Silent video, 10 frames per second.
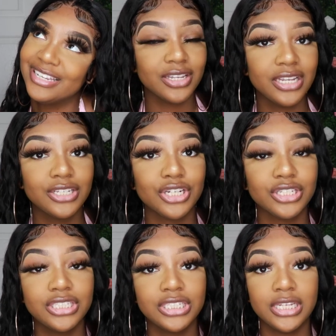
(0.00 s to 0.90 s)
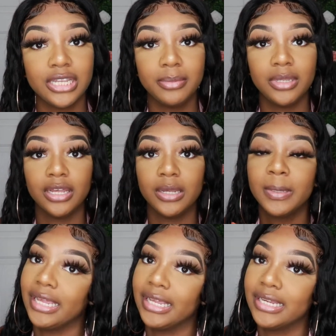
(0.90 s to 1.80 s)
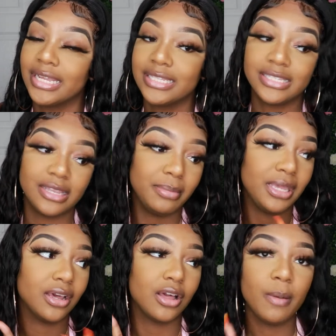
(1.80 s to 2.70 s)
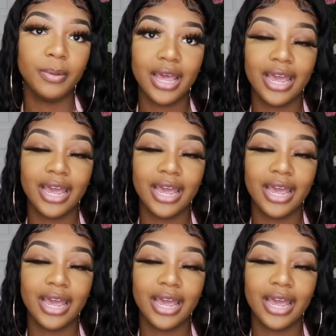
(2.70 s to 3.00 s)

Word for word: So yeah, Jurllyshe hit me up and they sent me a couple